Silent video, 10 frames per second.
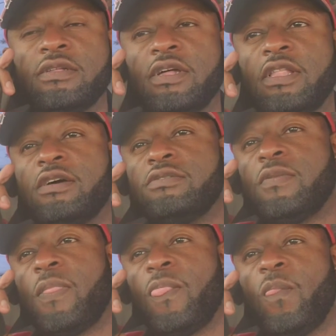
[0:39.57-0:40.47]
Hello?
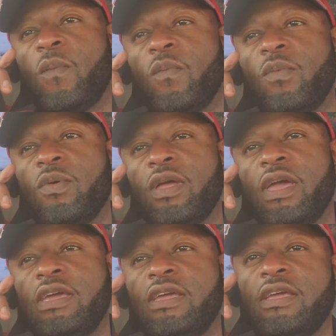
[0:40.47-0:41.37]

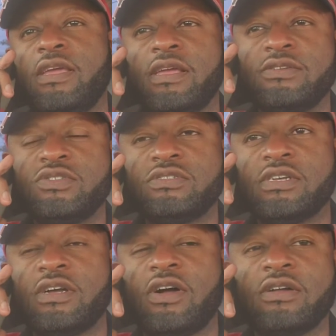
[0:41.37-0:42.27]
Hey, is this
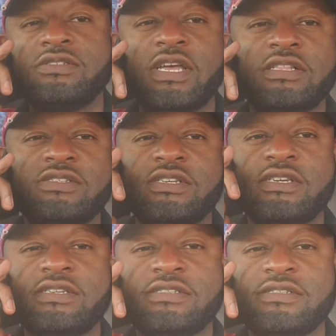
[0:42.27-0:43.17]
uh, August
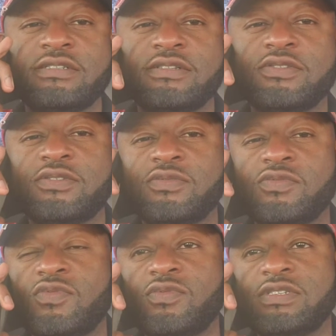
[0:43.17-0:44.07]
Alsina?
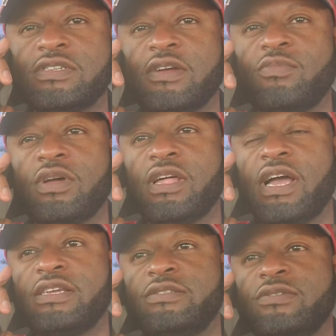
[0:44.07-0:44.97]
What's up, brother?
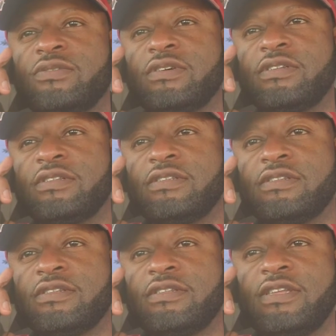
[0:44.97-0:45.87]
How you doing?
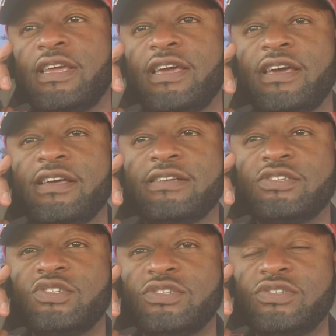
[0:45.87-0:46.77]
Yeah.
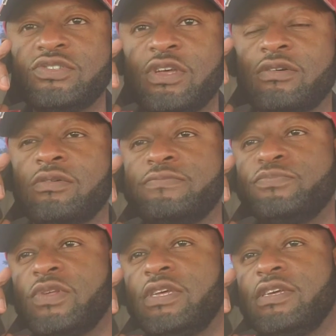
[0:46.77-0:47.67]
So
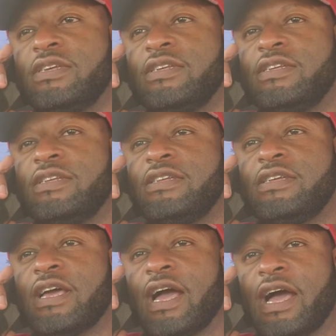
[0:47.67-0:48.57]

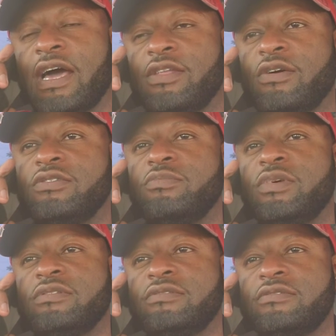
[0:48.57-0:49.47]
I know you've
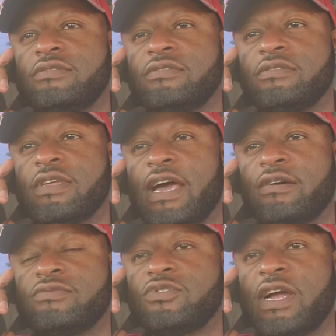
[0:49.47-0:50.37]
been
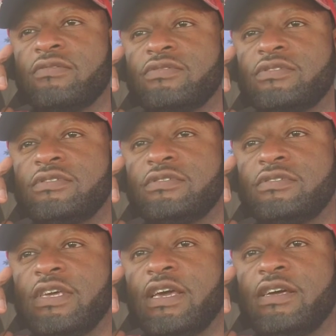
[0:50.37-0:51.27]
out traveling.
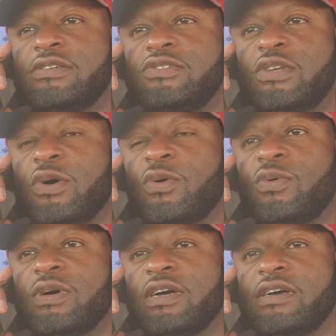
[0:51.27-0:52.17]
Yeah. So
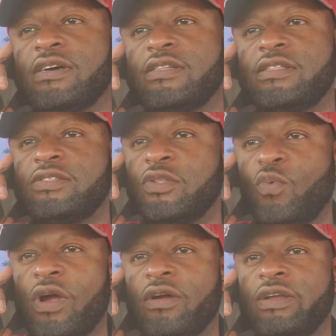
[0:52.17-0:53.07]
uh, the
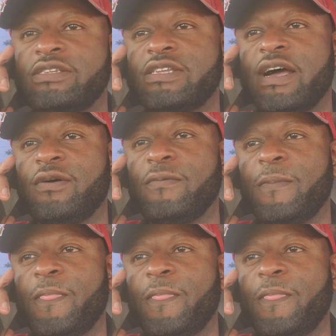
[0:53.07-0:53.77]
word is out.